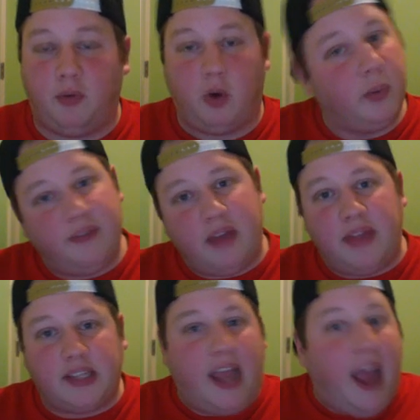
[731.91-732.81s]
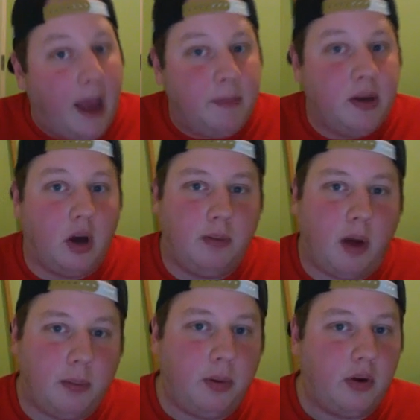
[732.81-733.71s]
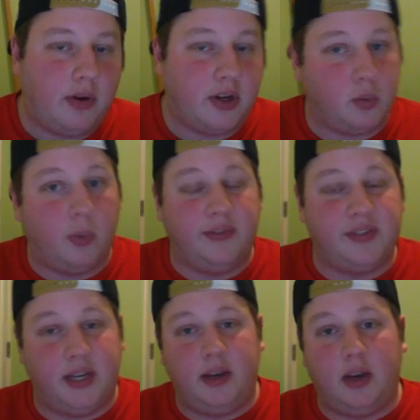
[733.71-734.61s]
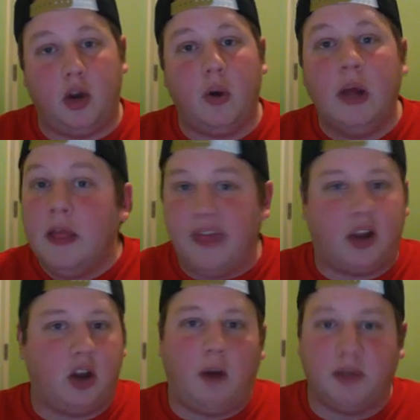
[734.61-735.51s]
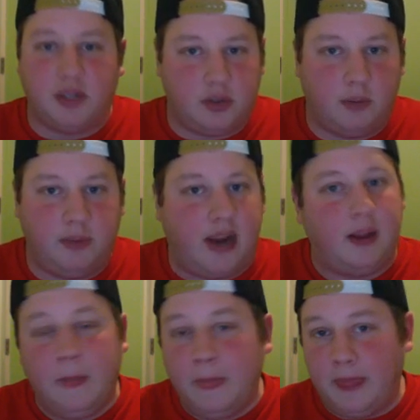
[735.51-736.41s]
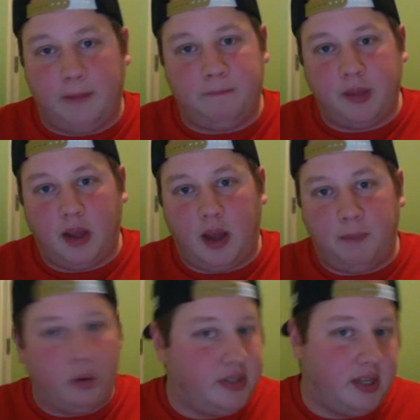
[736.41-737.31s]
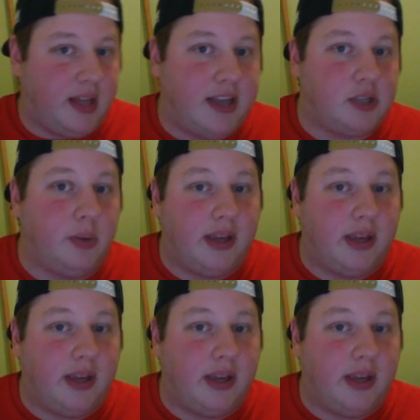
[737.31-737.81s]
I mean, and that's happened on Pauper Ponderings where we've seen, you know, that Goblin Storm deck that I posted last week.